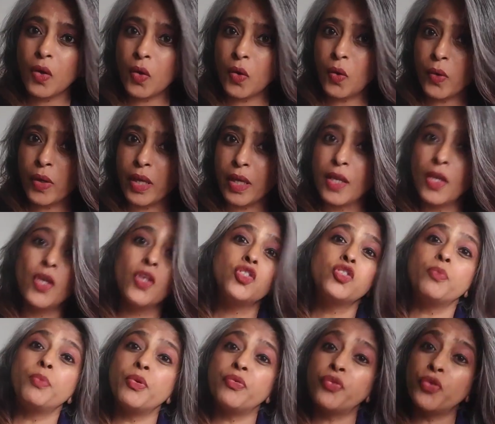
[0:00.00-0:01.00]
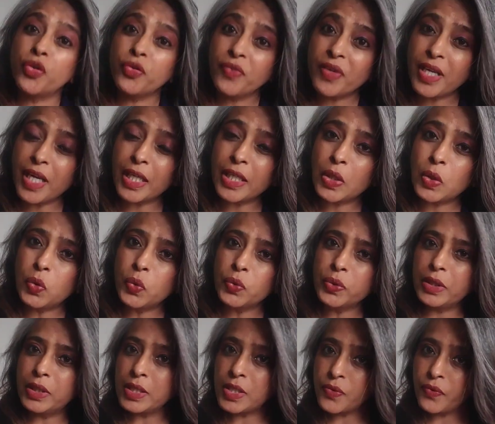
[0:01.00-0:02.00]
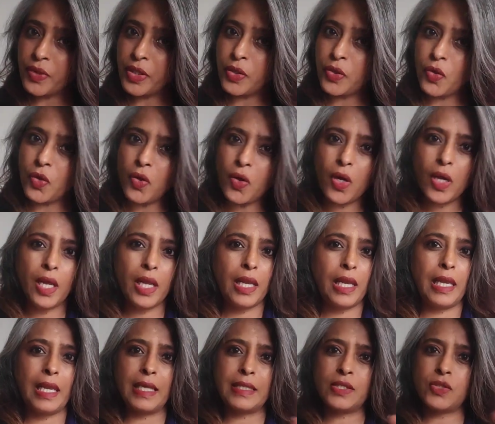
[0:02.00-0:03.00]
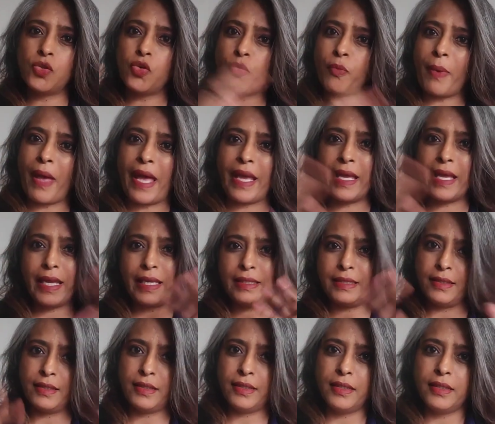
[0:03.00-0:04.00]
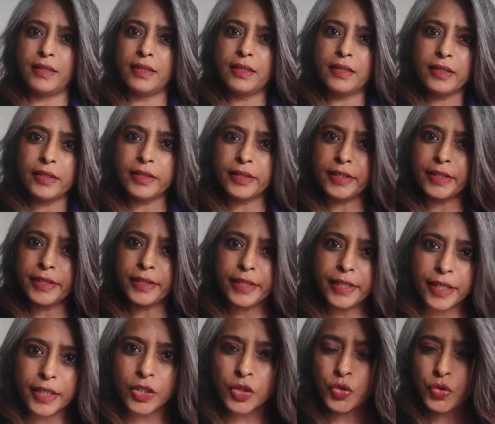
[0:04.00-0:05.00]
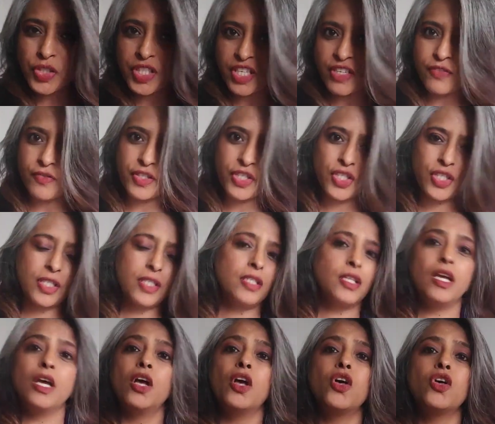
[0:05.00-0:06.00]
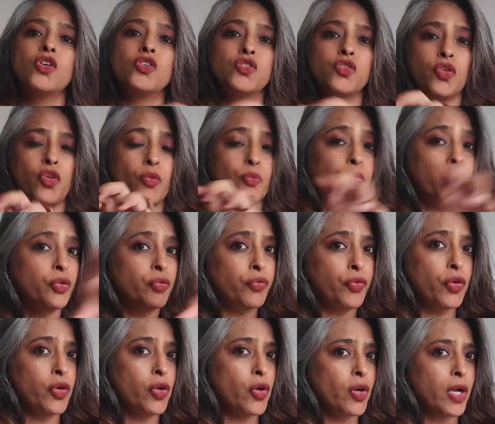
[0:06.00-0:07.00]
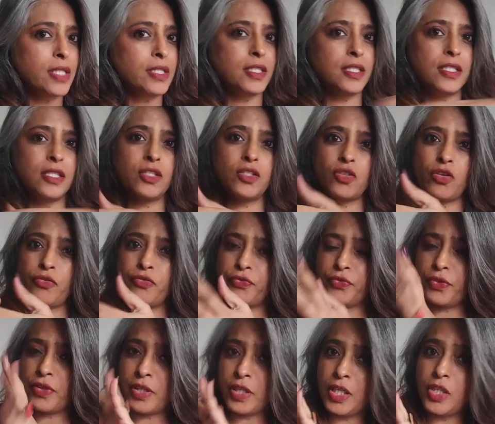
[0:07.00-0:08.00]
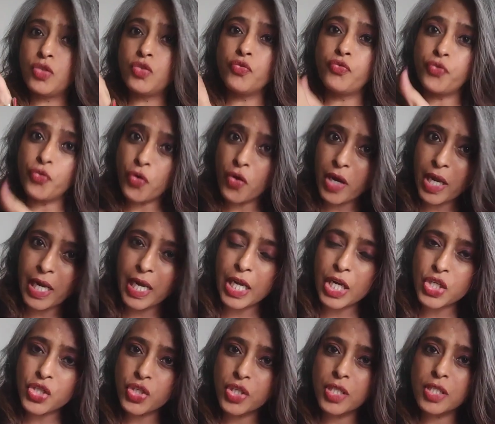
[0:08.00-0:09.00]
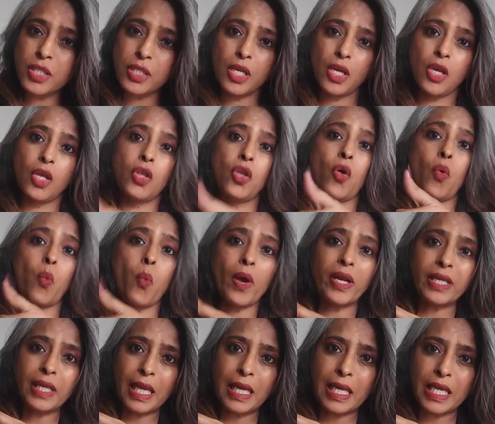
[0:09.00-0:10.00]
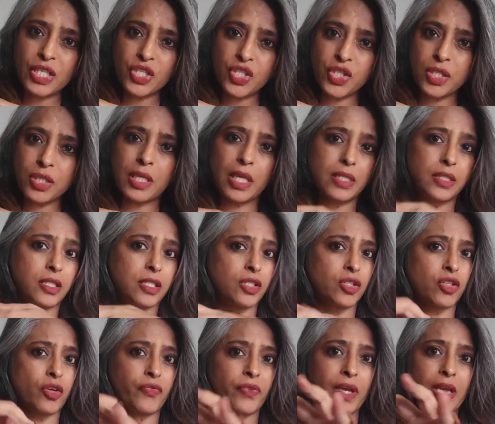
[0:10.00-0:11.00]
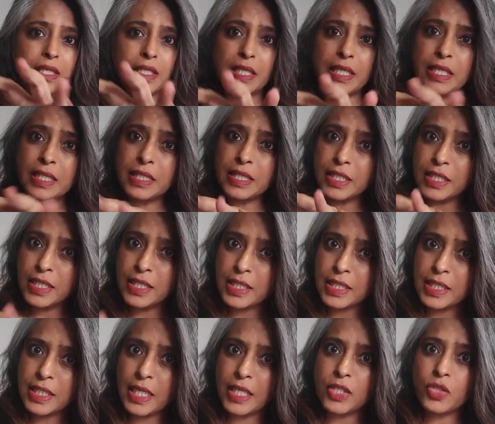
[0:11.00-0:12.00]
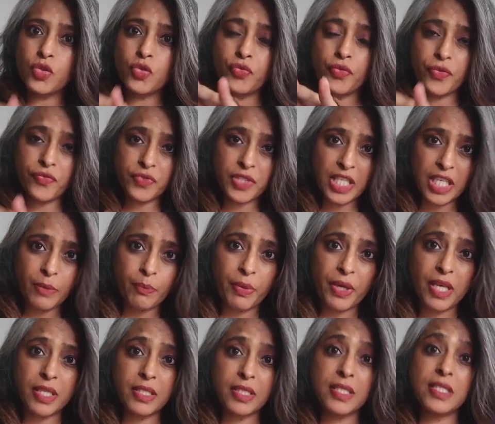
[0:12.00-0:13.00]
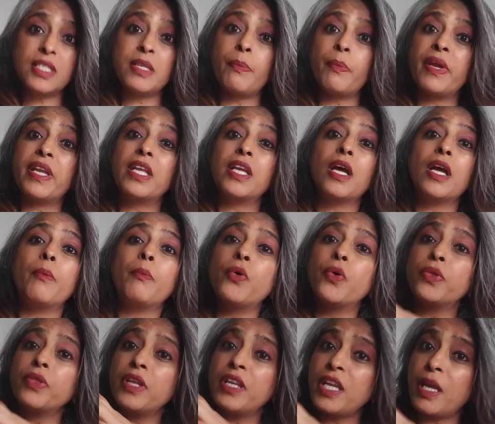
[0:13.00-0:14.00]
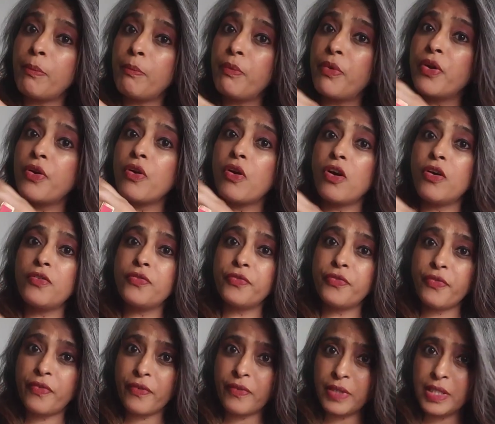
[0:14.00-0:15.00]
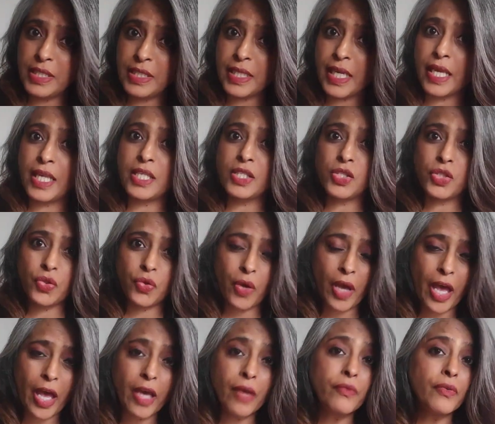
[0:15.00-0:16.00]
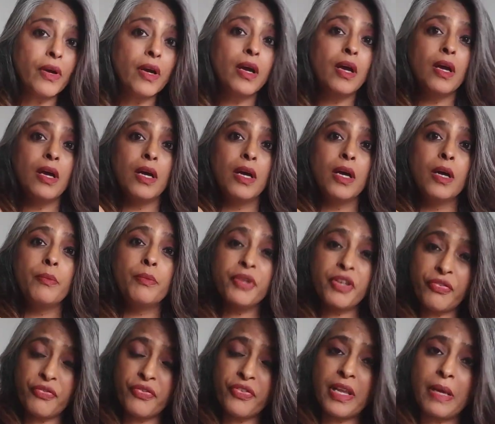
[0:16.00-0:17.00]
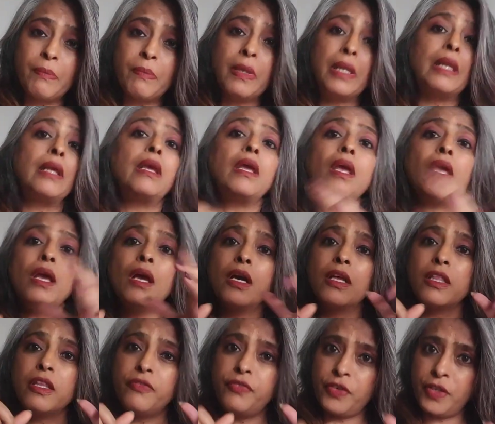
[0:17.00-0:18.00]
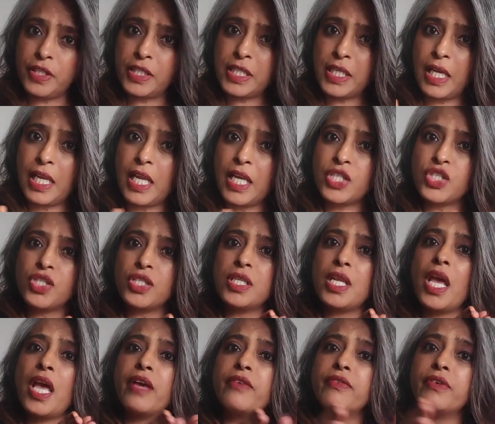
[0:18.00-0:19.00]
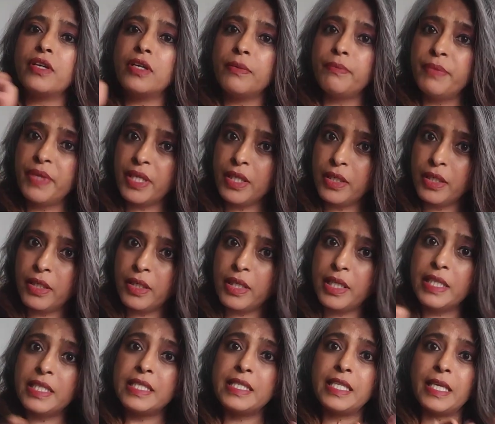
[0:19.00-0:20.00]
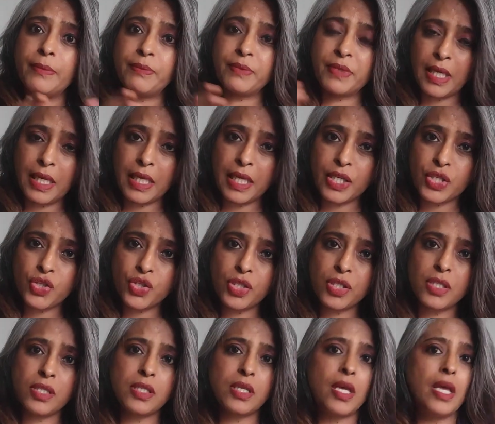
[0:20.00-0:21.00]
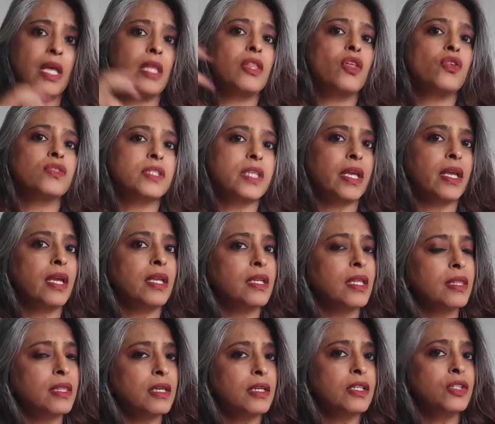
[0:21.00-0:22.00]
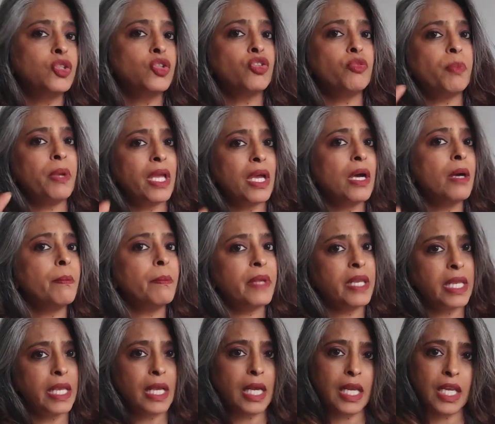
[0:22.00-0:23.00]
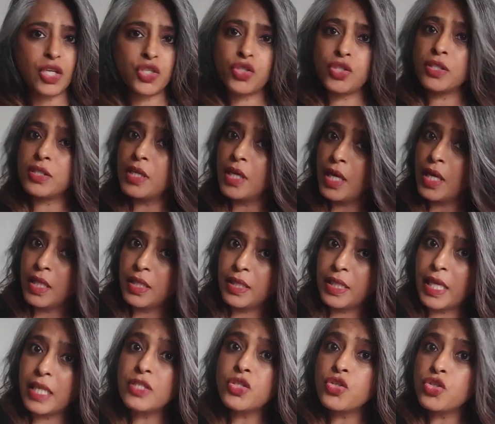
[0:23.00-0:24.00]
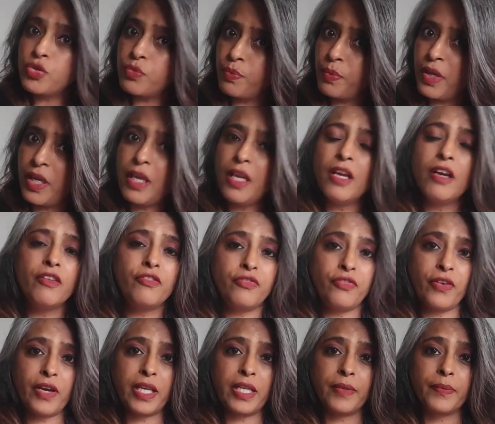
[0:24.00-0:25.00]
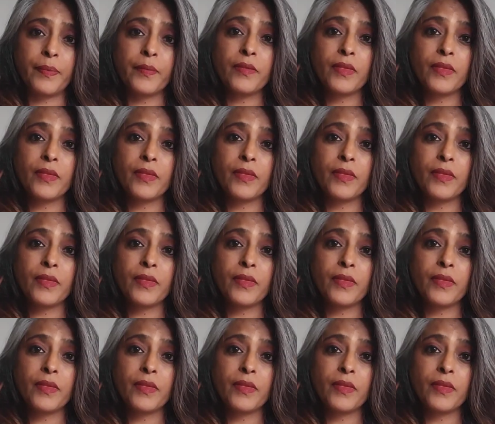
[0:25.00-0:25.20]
Okay, so before we conclude this video, let's go back and do the revision. So your portfolio consists of 3 to 4 collections. Your one collection consists of at least 10 to 15 pages depending upon the number of designs you have. Preferably the first collection have a bigger in-depth collection, and your second and third could be a mini collection. That should be fine.